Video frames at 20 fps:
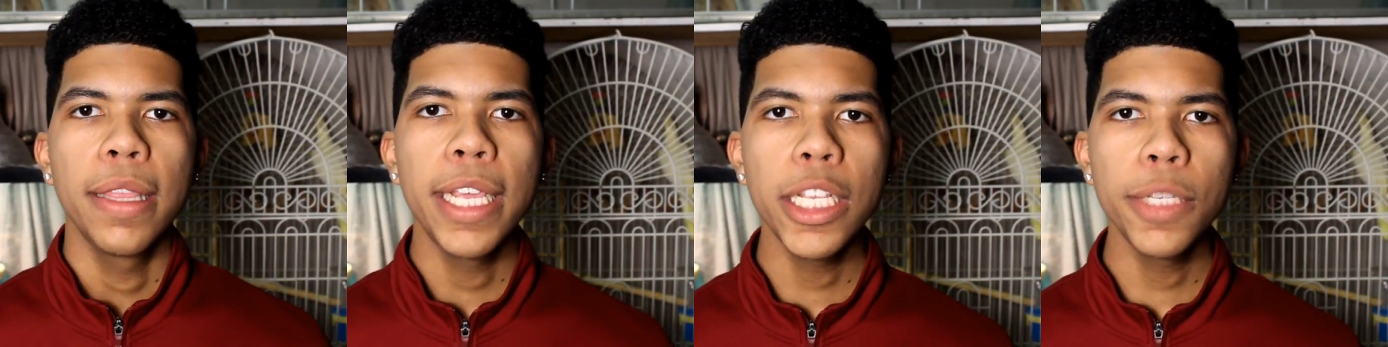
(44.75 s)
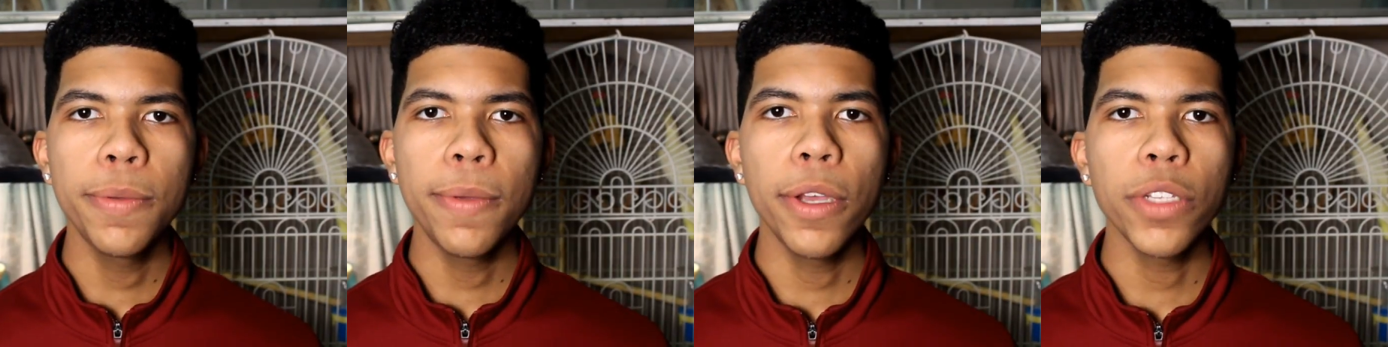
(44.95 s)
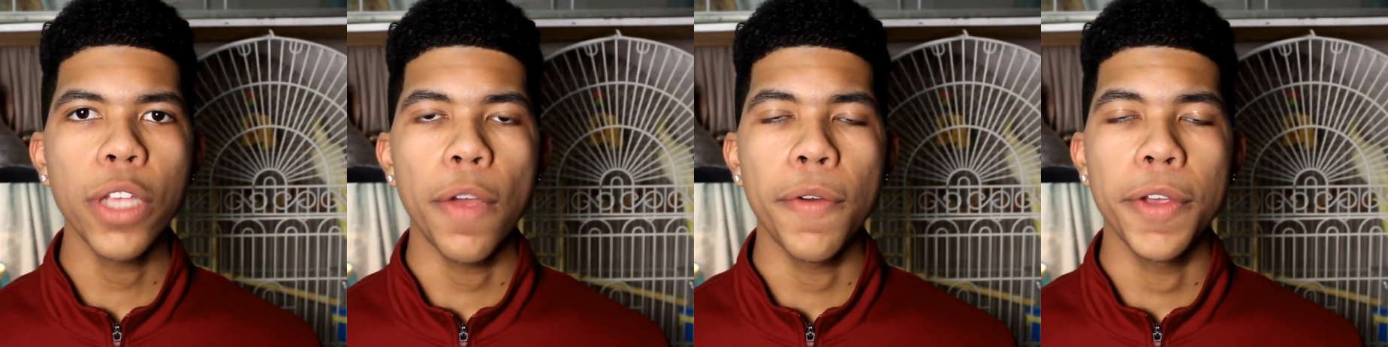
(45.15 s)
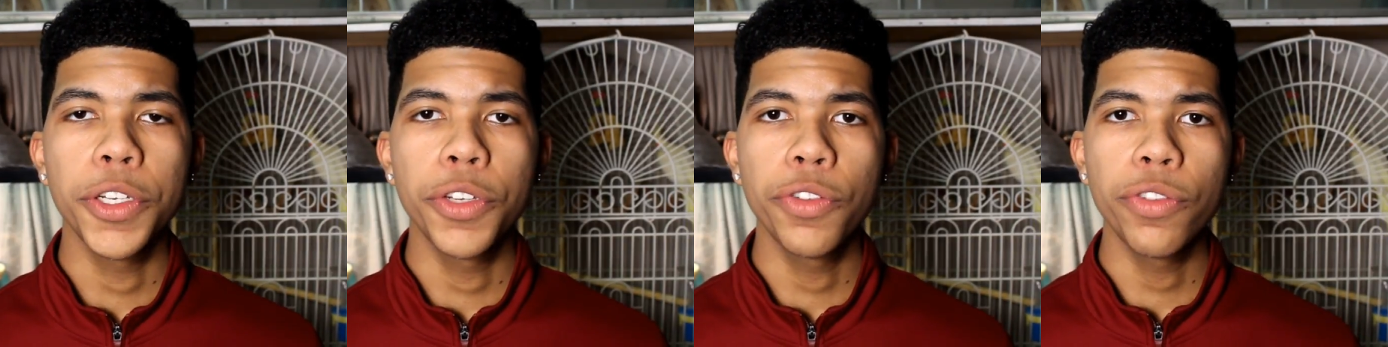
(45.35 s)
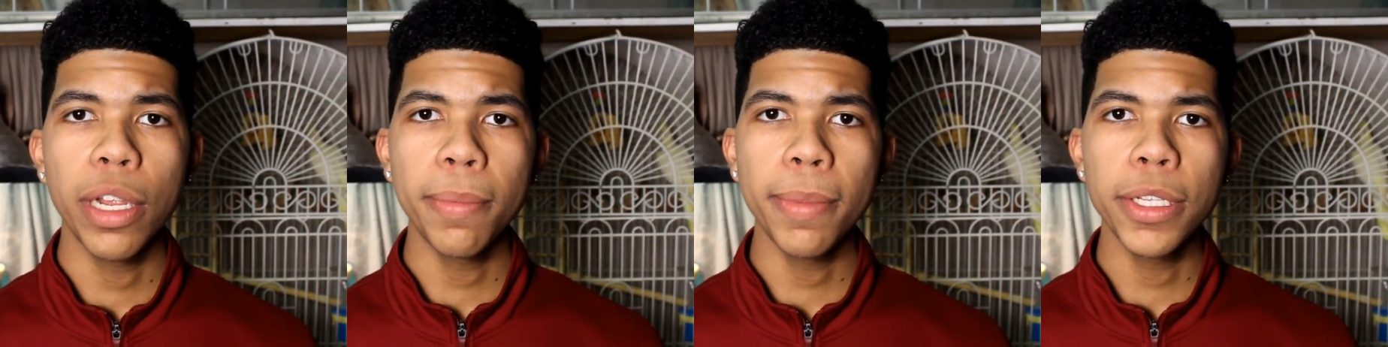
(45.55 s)
These wheels are
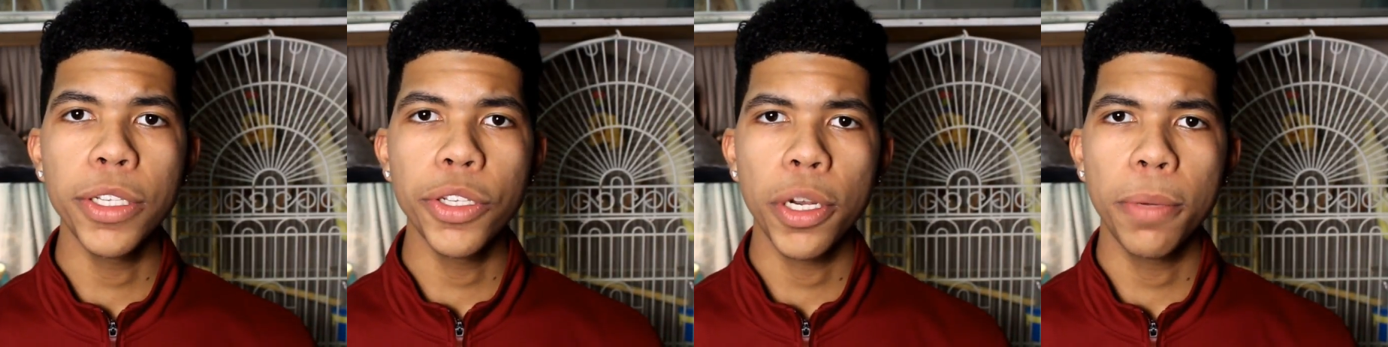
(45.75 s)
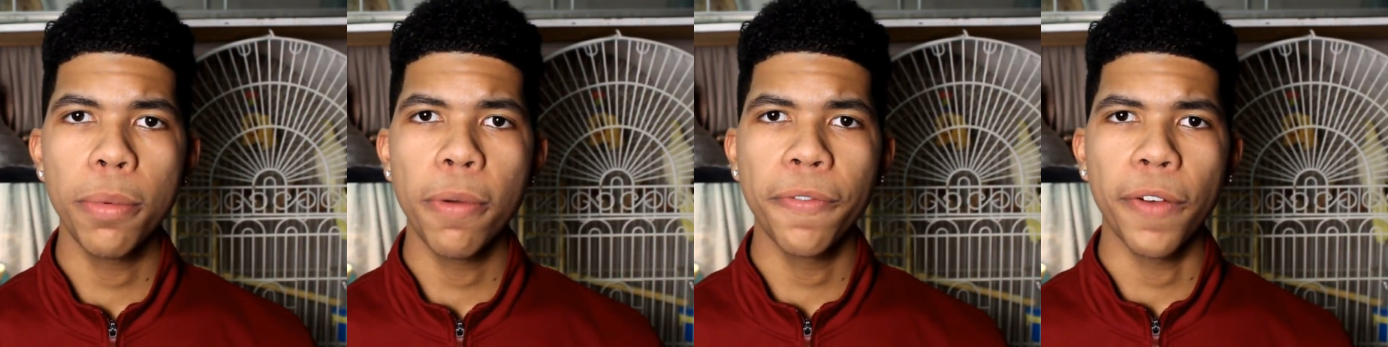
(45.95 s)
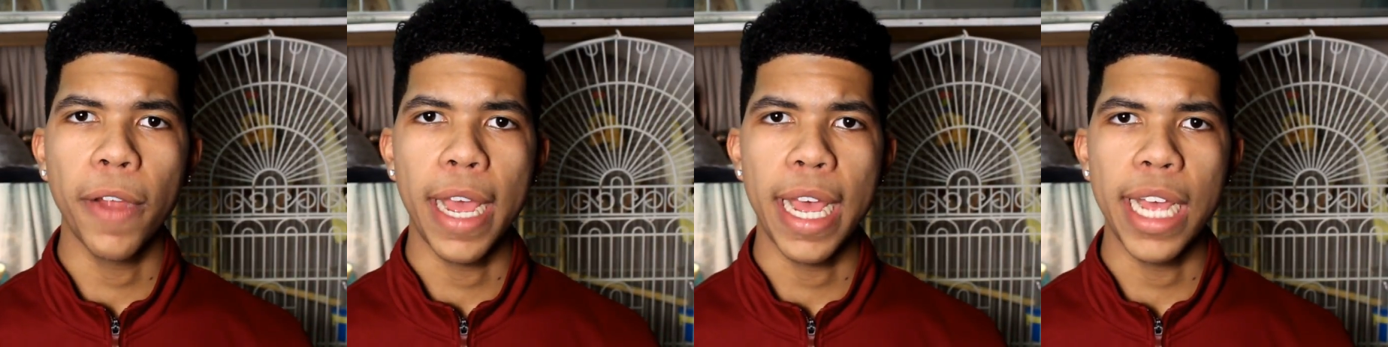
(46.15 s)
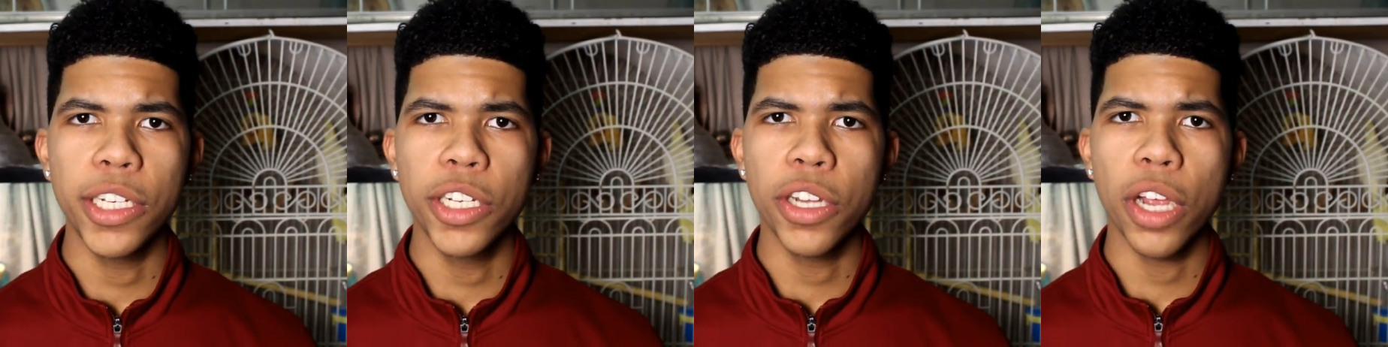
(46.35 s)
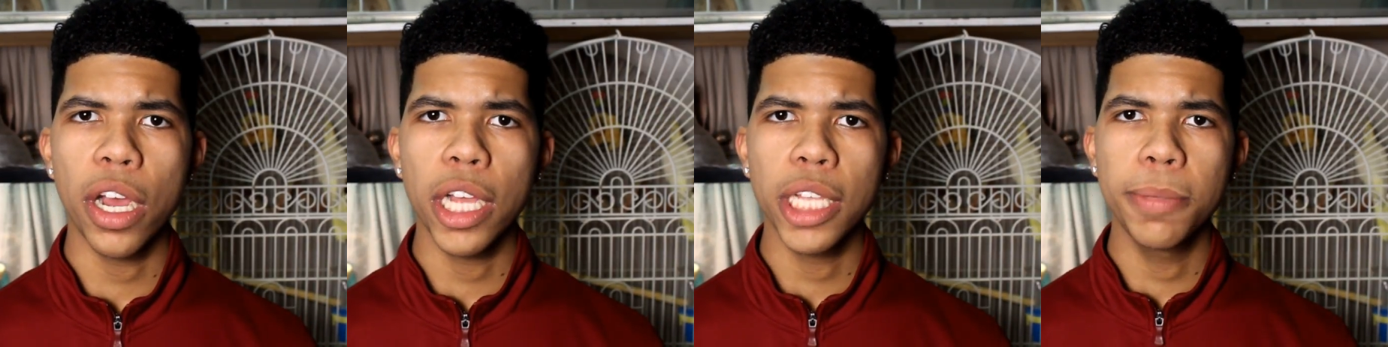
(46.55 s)
extremely suitable for
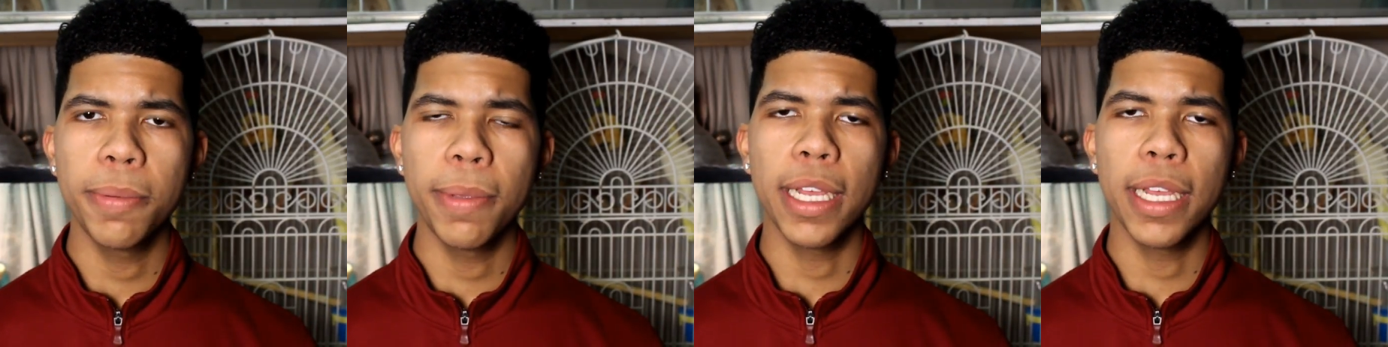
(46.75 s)
hedgehogs